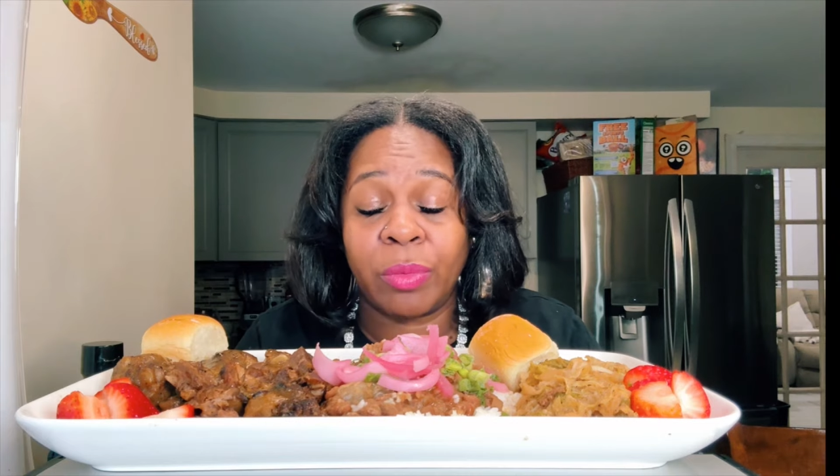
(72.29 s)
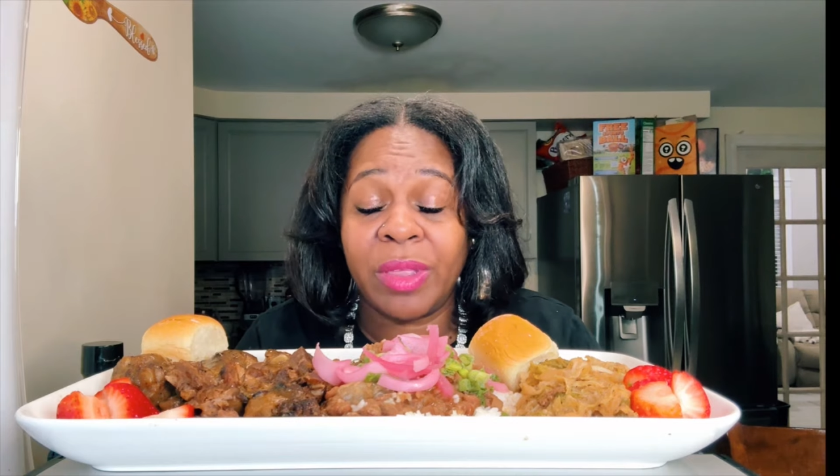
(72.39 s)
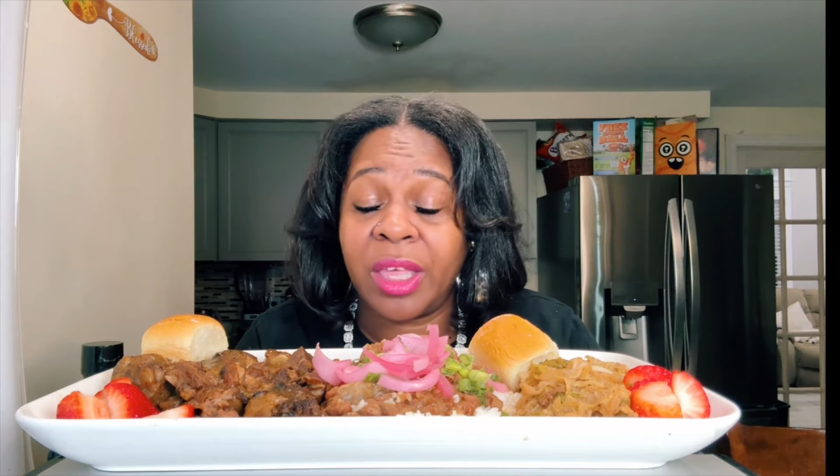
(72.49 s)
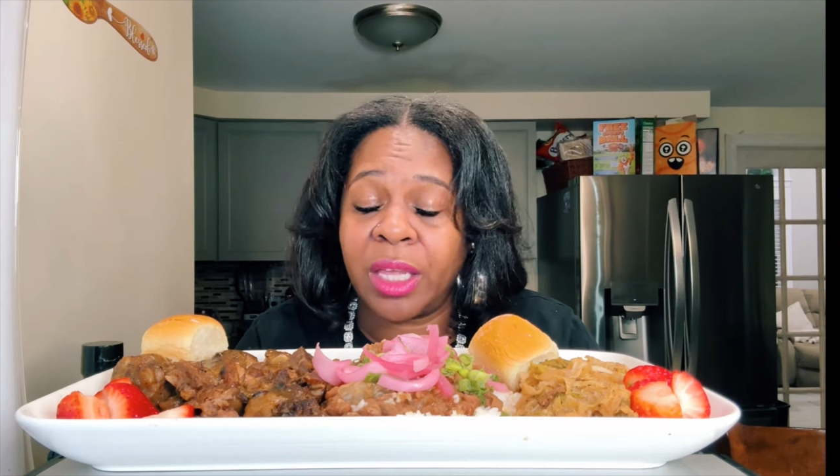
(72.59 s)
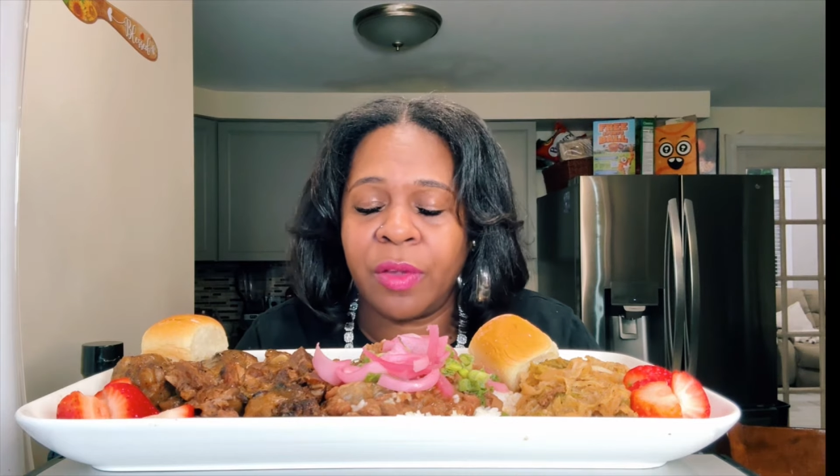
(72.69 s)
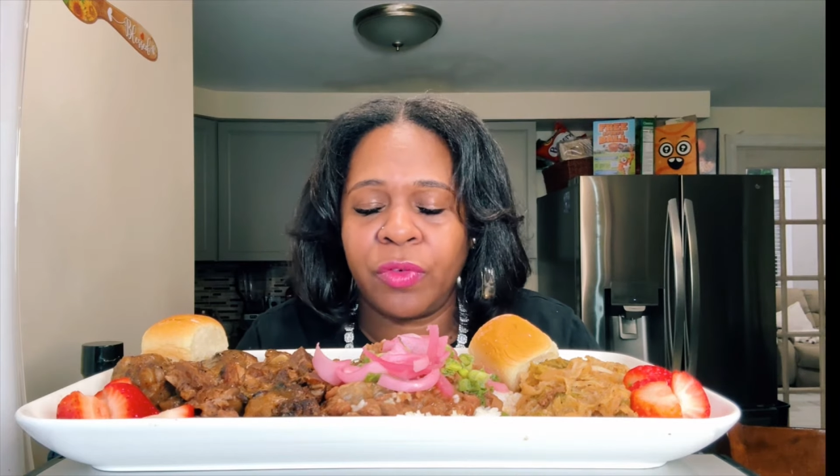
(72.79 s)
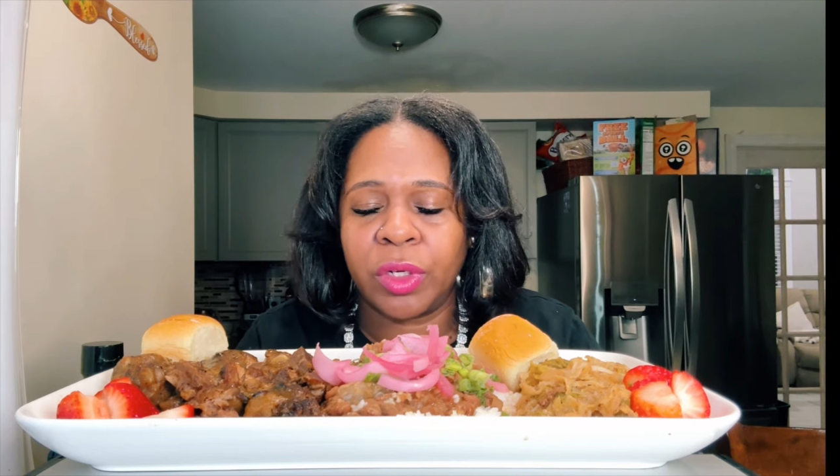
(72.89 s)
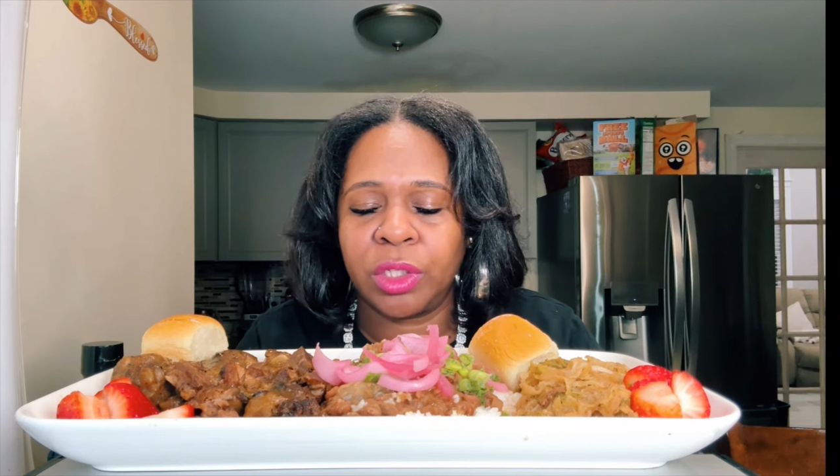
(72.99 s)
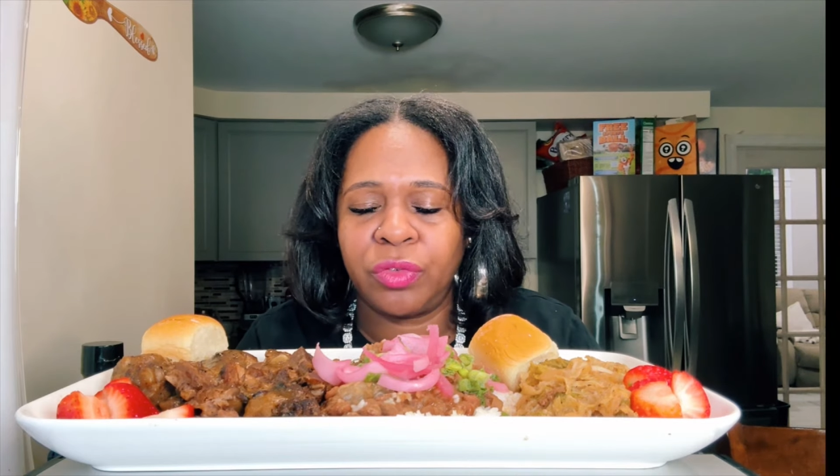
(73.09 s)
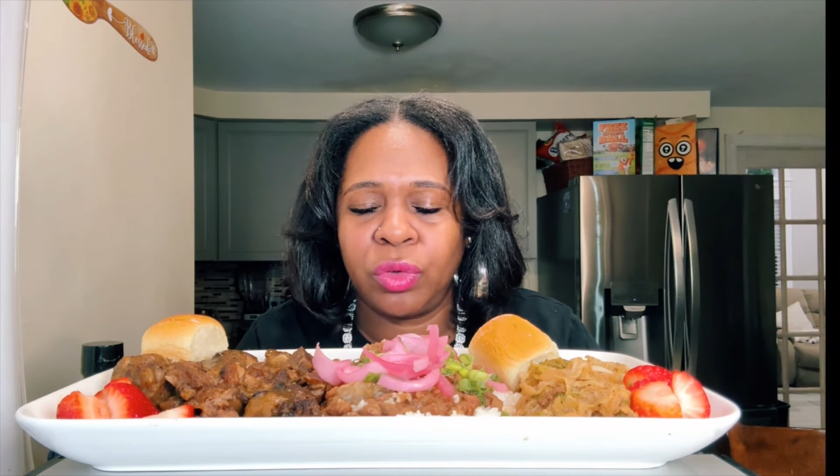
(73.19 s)
we thank you for
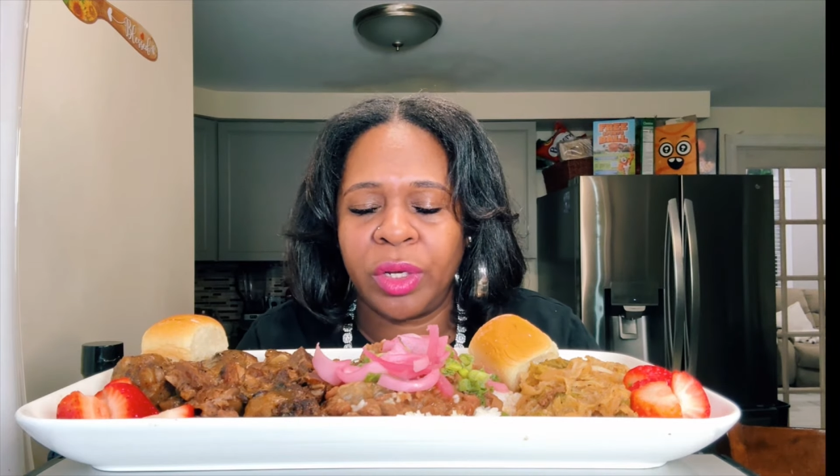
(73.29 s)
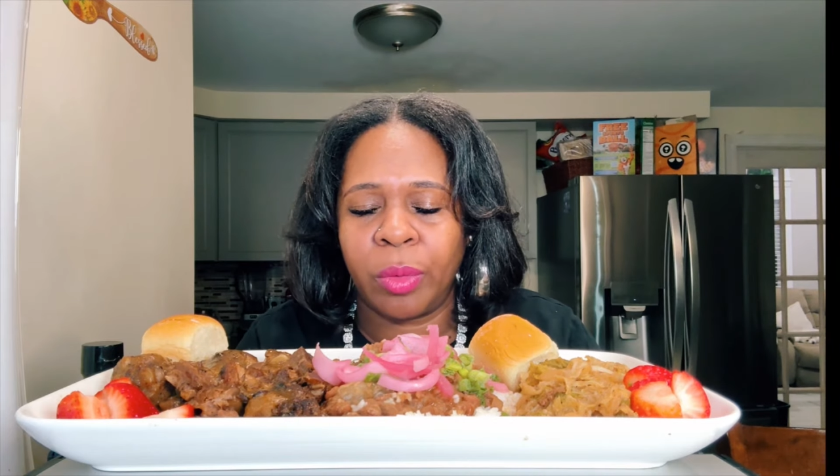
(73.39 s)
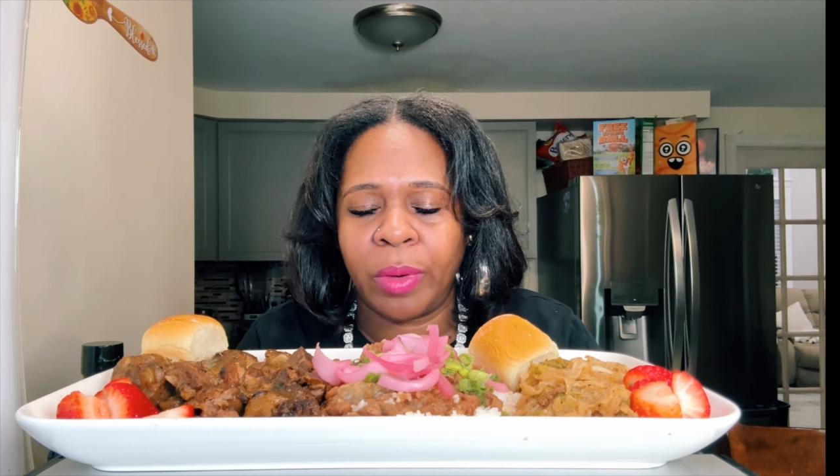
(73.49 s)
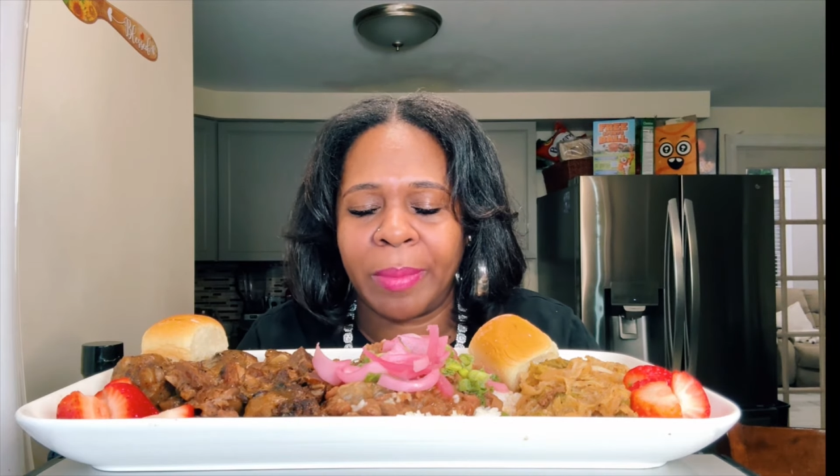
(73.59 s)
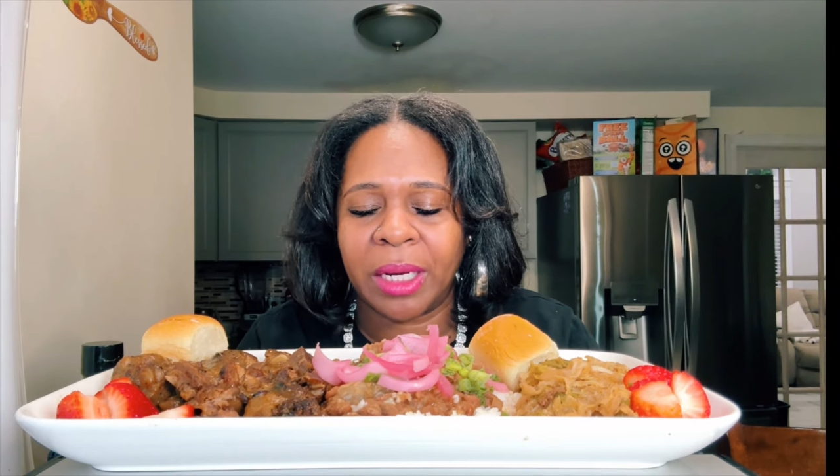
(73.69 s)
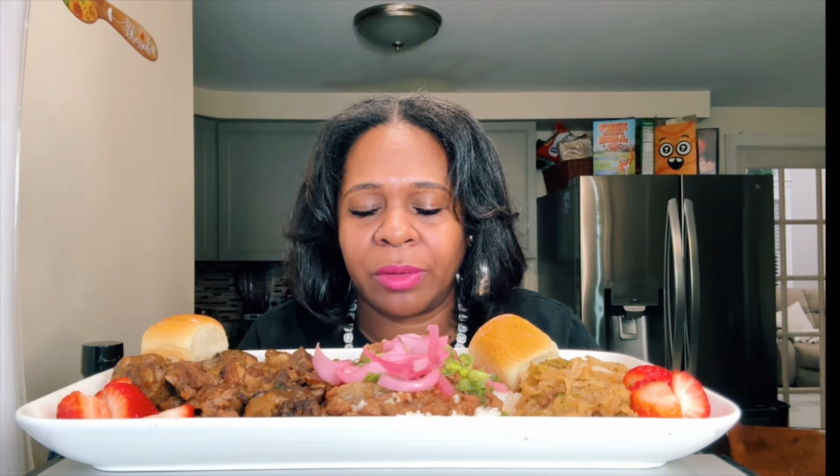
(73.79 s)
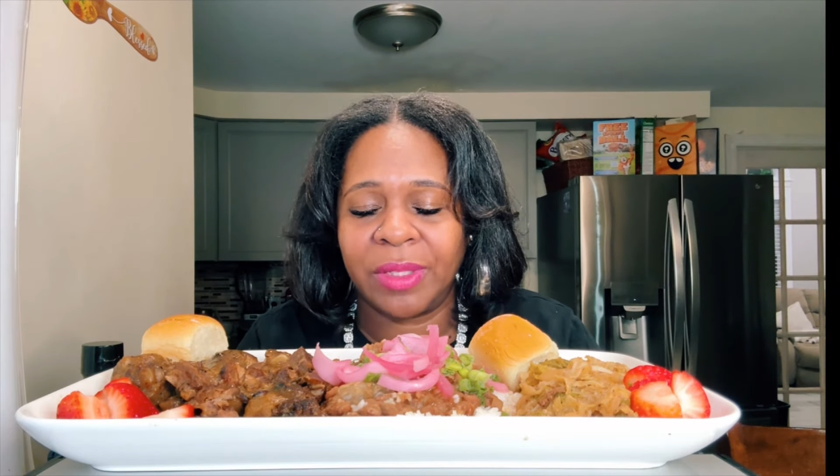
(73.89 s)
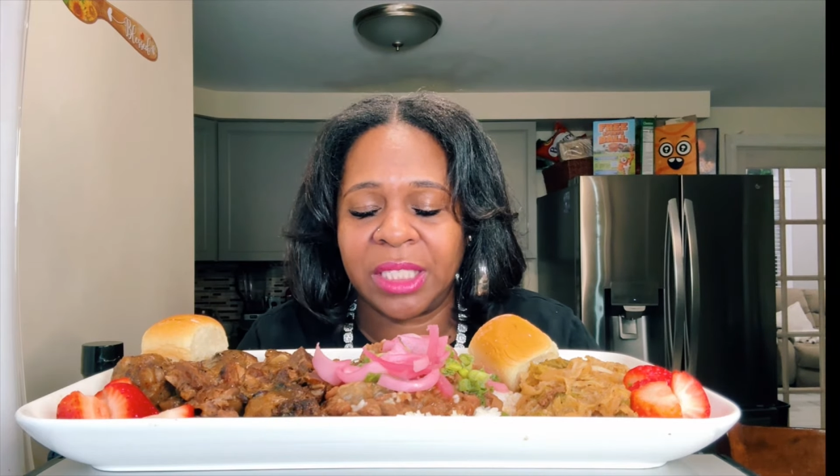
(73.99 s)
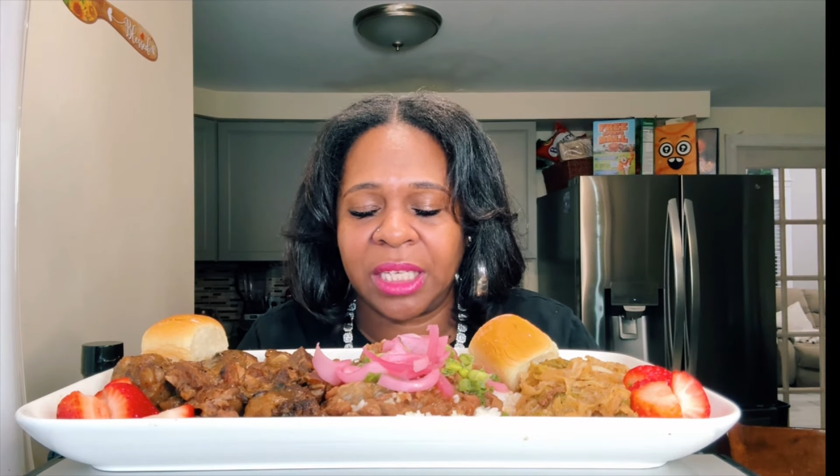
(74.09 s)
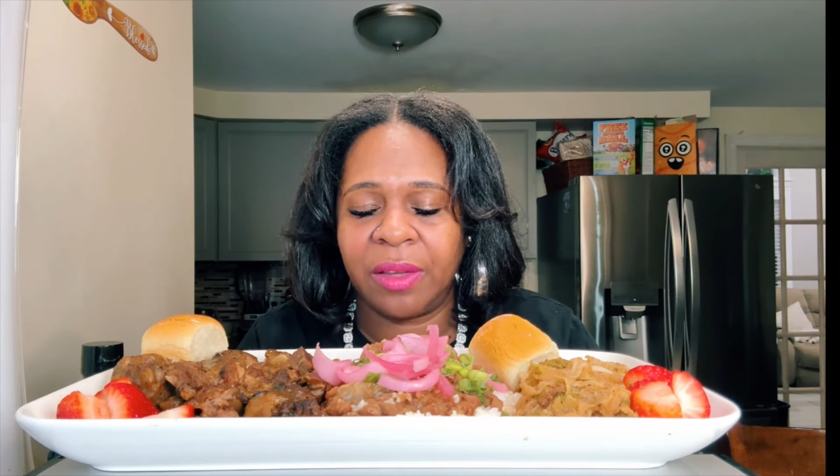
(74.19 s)
this food that we're about to
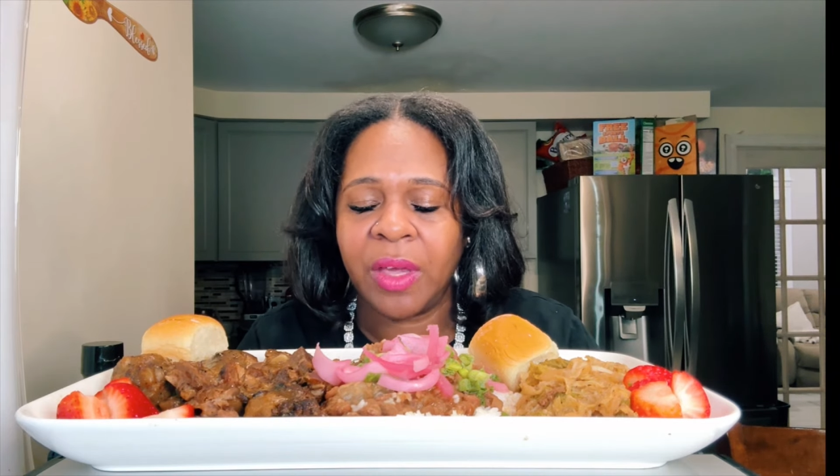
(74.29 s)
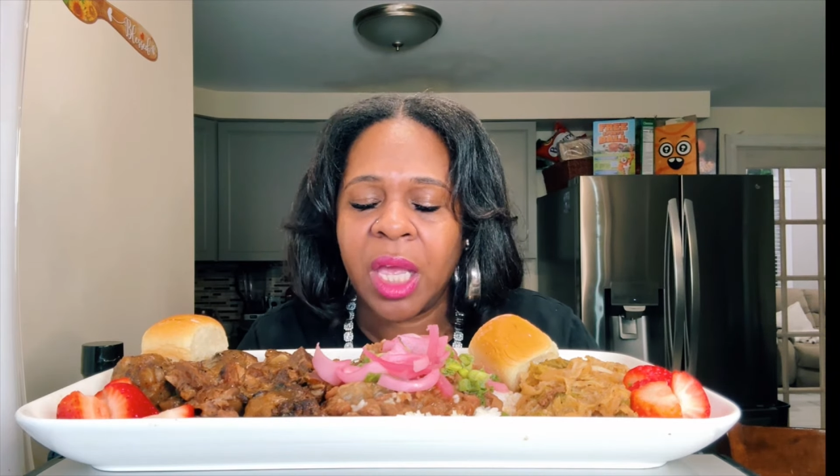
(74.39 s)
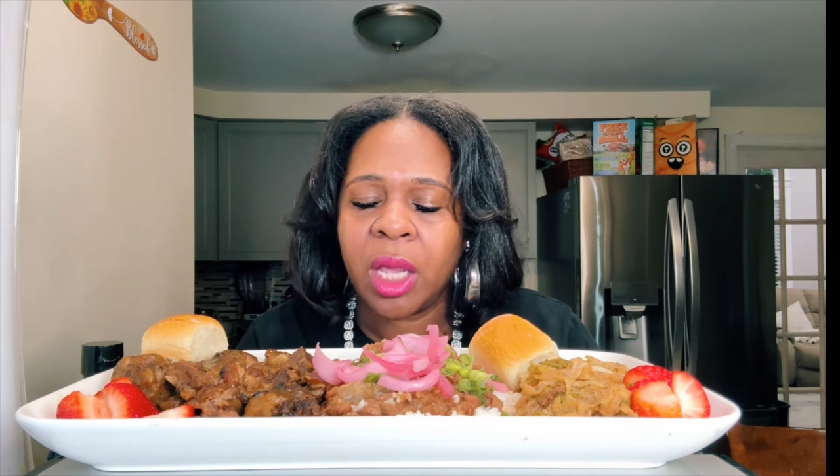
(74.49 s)
receive.